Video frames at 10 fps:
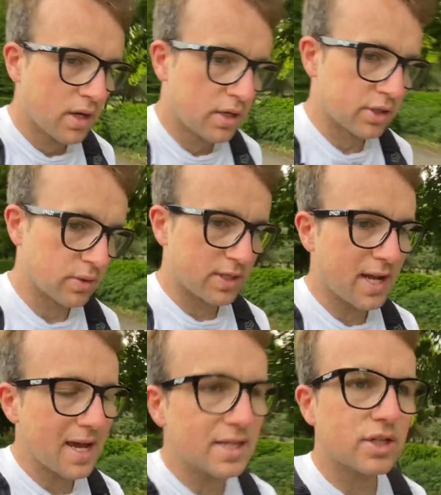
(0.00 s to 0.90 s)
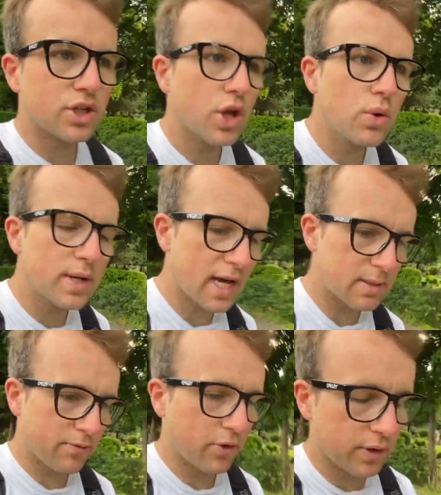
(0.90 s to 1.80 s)
So today is 2 days
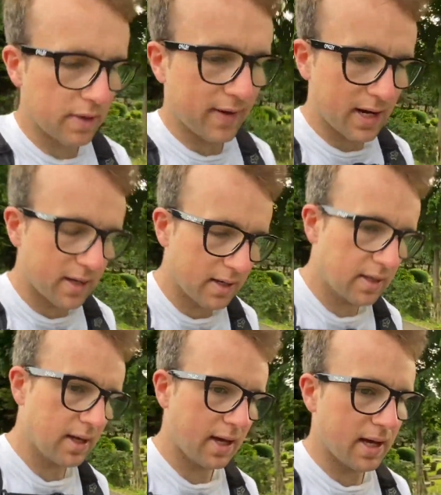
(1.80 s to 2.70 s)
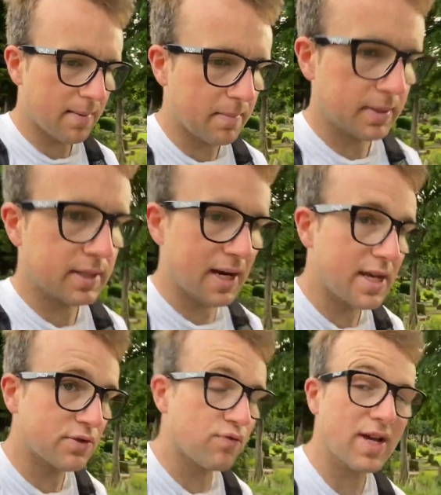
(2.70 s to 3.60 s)
before the event.
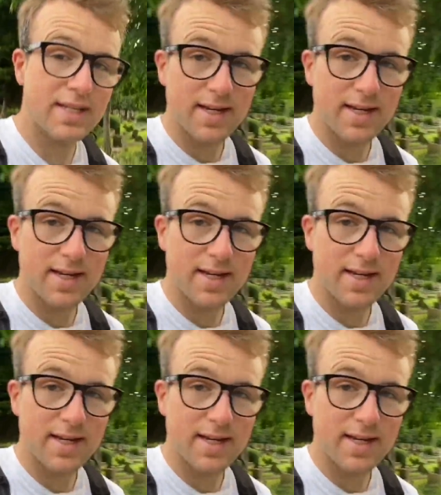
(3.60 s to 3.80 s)
Today's a rest